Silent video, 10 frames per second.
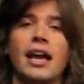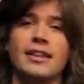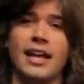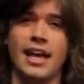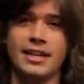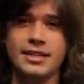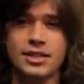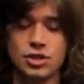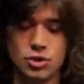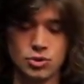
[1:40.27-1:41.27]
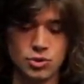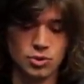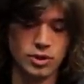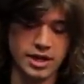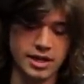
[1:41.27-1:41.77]
And then
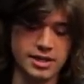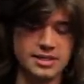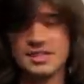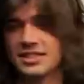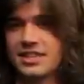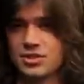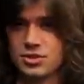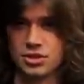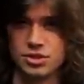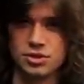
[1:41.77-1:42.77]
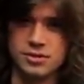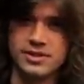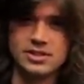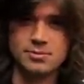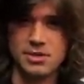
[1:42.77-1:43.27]
you, in this case there's only 2 of
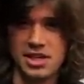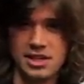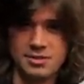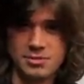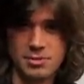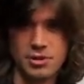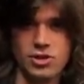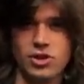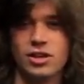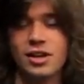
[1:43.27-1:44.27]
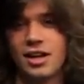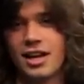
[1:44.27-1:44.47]
us, me and my partner.